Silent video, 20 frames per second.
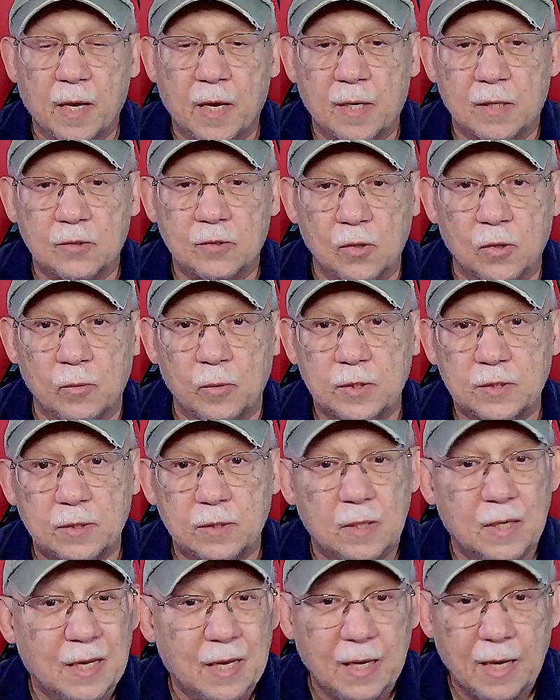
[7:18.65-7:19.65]
And as
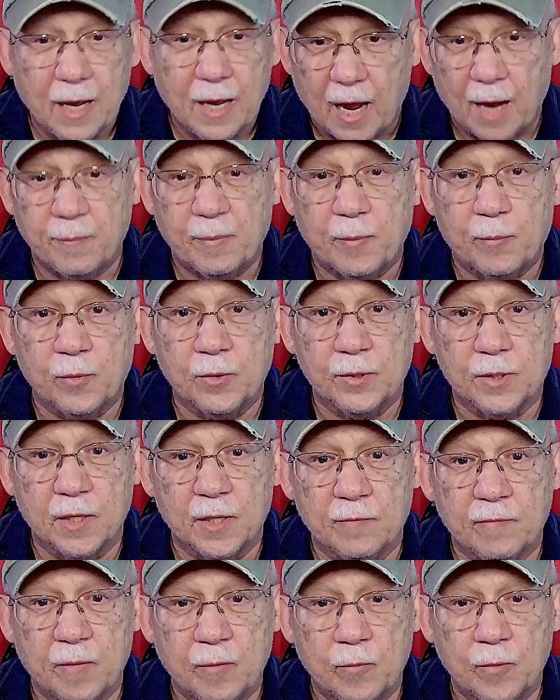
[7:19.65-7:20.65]
always, happy printing,
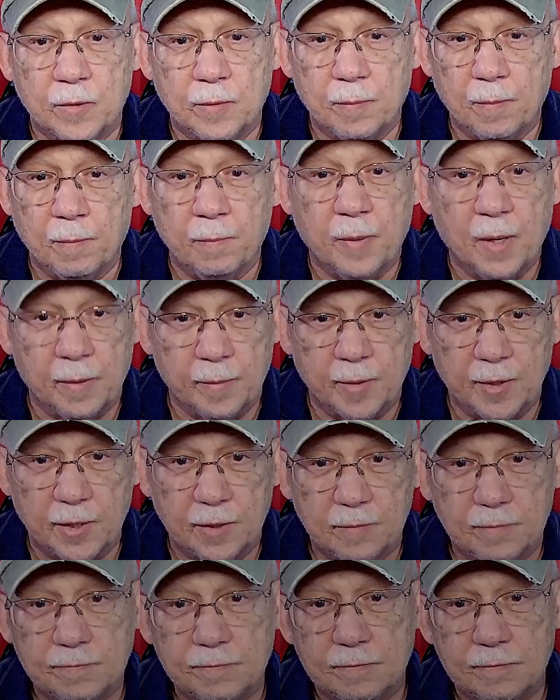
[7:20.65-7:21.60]
everyone. Bye-bye.